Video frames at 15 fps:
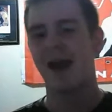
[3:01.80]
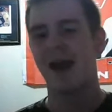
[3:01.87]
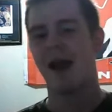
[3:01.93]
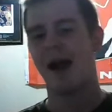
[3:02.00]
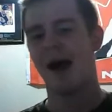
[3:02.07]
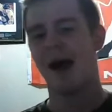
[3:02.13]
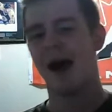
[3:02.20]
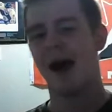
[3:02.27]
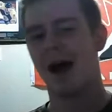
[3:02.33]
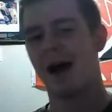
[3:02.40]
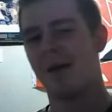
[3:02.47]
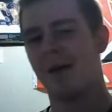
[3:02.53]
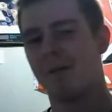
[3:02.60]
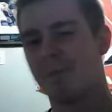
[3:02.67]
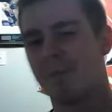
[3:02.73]

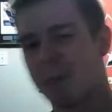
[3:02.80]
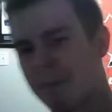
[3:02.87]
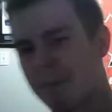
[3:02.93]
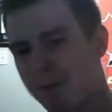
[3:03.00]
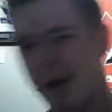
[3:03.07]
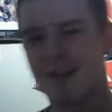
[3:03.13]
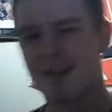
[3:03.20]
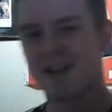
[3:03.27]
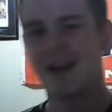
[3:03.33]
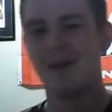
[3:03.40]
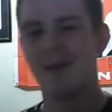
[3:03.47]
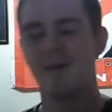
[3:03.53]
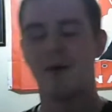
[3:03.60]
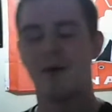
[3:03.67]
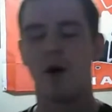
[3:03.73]
But Preston,
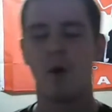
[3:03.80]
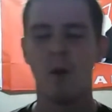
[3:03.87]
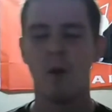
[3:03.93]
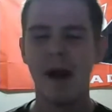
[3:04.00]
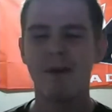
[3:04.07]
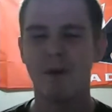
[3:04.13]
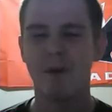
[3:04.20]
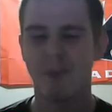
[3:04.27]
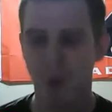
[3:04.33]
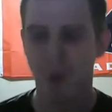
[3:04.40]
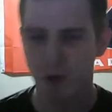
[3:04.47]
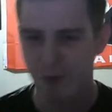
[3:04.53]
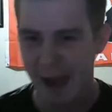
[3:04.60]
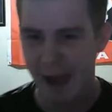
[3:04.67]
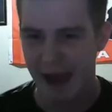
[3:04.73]
we have the first
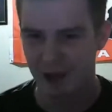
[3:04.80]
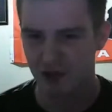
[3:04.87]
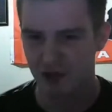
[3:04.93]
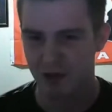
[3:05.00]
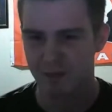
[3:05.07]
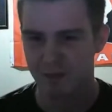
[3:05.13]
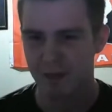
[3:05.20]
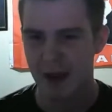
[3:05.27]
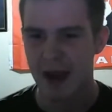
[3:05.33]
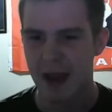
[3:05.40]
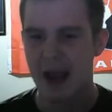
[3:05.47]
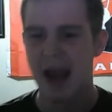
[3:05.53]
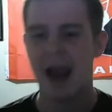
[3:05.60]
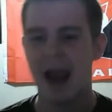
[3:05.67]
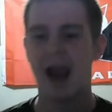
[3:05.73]
match.
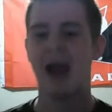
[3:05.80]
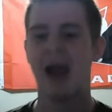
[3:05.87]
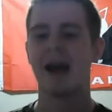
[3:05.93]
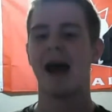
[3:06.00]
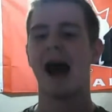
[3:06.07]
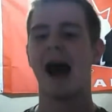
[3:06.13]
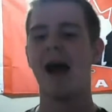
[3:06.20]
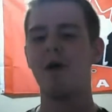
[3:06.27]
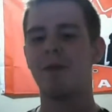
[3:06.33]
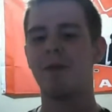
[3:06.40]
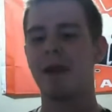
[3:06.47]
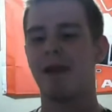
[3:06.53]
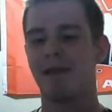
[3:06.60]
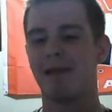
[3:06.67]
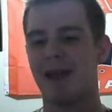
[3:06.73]
And I would be
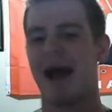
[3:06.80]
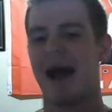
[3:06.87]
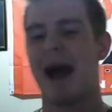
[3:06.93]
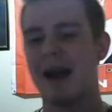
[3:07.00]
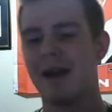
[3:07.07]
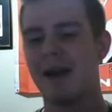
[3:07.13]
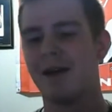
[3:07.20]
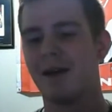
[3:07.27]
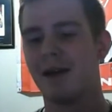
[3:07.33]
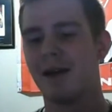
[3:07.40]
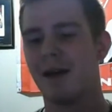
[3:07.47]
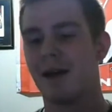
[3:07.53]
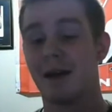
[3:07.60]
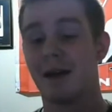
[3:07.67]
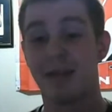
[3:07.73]
glad,
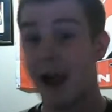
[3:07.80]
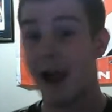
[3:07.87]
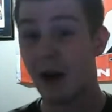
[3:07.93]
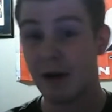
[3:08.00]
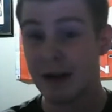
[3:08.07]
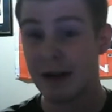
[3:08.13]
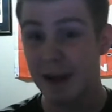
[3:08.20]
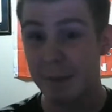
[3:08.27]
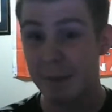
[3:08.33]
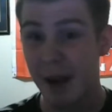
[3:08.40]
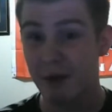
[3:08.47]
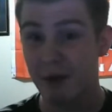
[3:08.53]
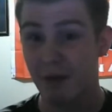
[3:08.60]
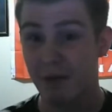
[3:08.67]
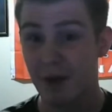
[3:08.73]
because I already did my
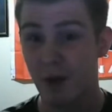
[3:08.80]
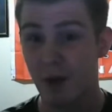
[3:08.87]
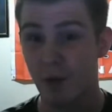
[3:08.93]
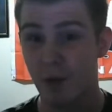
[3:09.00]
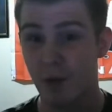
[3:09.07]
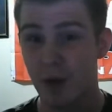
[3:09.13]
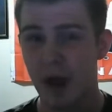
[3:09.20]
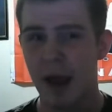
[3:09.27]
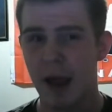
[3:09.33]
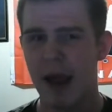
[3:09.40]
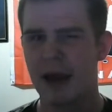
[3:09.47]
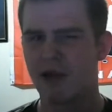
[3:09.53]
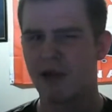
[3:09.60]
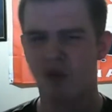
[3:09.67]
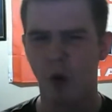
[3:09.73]
review, and it's
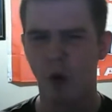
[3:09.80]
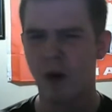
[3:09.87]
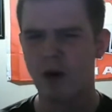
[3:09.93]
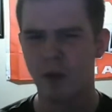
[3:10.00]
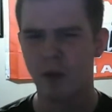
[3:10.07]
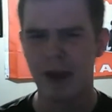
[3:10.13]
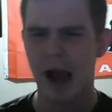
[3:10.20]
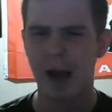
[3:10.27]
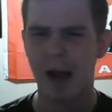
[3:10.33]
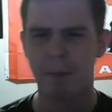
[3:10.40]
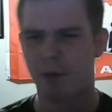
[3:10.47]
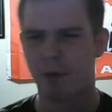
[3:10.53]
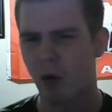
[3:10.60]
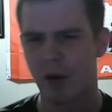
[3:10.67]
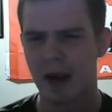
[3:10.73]
going to be
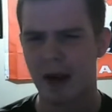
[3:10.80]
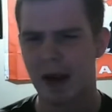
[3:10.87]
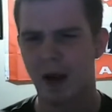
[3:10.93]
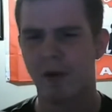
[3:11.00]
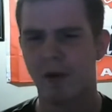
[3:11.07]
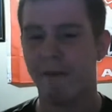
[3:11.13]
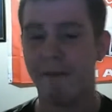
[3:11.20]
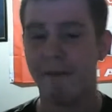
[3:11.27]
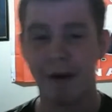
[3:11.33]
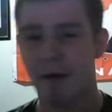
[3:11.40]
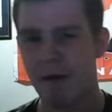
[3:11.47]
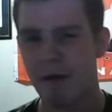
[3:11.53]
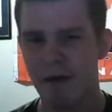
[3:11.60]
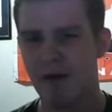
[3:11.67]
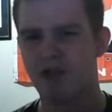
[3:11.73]
uploading very,
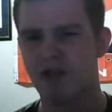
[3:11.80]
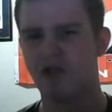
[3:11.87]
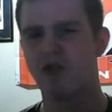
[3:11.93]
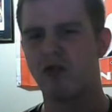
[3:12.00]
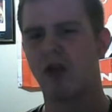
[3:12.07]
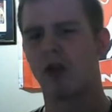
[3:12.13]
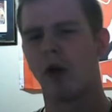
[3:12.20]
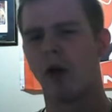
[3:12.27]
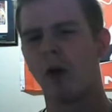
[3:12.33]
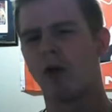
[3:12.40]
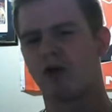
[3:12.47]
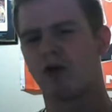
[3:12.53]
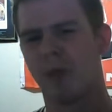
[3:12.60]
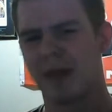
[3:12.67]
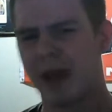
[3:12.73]
very soon to Global
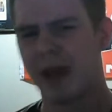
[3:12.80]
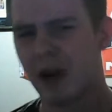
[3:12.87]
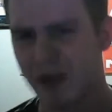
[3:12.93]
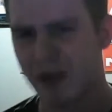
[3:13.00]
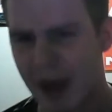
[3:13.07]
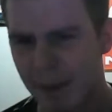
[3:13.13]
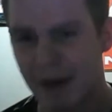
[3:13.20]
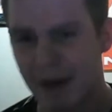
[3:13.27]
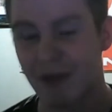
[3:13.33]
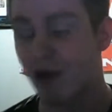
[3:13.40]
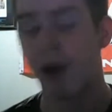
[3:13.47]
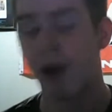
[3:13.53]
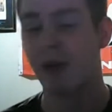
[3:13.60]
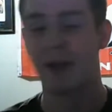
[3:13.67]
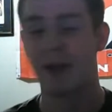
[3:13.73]
Smith Entertainment. It's all
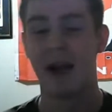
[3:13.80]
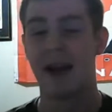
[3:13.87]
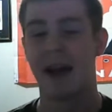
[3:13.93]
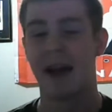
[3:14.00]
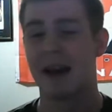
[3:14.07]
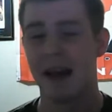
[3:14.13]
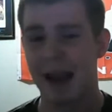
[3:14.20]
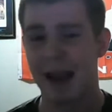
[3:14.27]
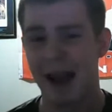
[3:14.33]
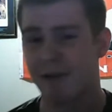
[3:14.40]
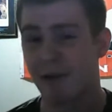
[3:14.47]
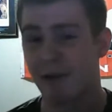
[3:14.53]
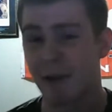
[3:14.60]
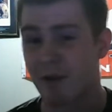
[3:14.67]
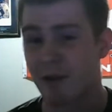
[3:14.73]
done editing after
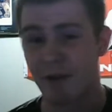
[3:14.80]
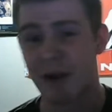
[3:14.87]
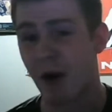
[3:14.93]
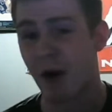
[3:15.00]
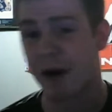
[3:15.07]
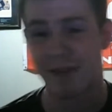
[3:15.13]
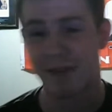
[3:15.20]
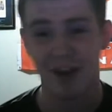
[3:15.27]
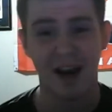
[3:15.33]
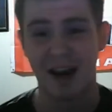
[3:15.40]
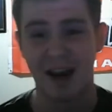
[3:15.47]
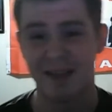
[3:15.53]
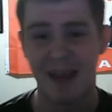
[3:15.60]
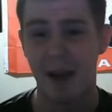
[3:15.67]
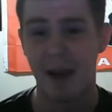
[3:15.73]
this video. I just got to hit
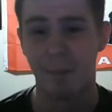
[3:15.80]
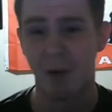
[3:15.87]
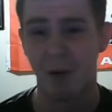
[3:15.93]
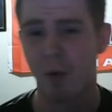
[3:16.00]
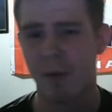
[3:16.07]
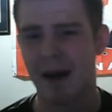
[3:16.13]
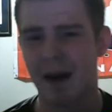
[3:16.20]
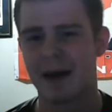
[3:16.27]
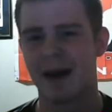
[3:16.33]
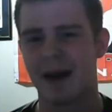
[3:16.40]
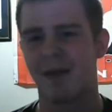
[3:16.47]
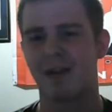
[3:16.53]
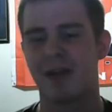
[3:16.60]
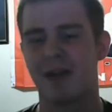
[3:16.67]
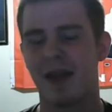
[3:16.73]
the upload button and
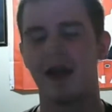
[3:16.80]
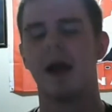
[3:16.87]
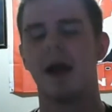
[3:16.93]
everything.